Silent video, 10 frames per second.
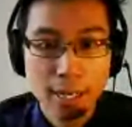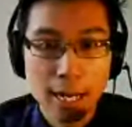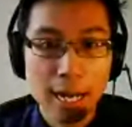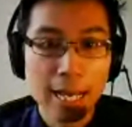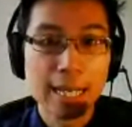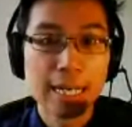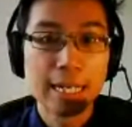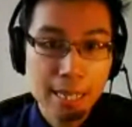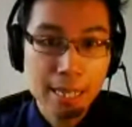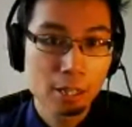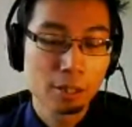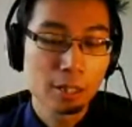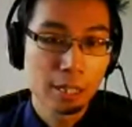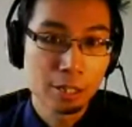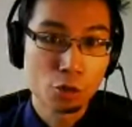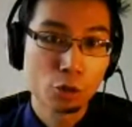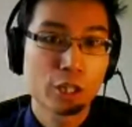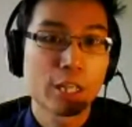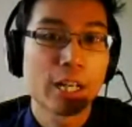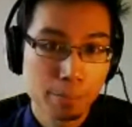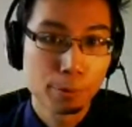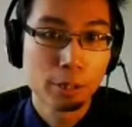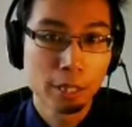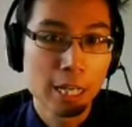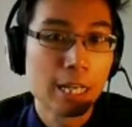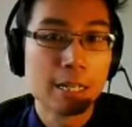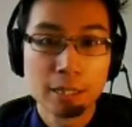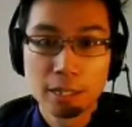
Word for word: Uh, and in there is your chance to put in